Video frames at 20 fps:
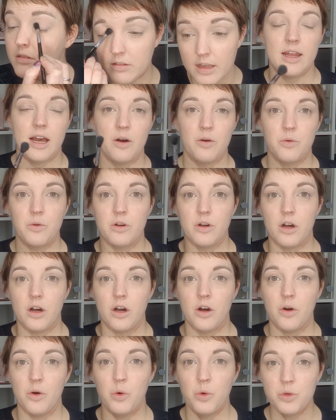Now,
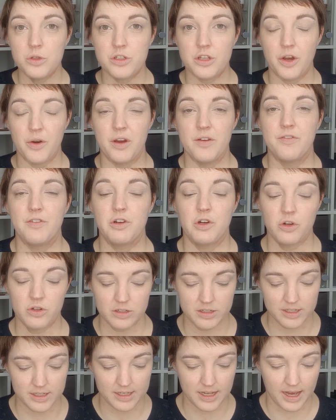also, I forgot
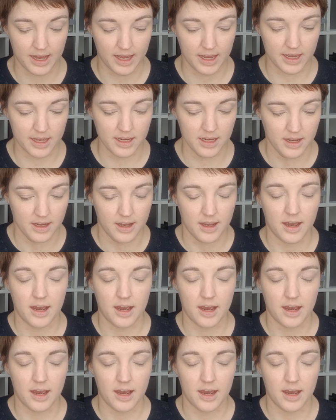to say,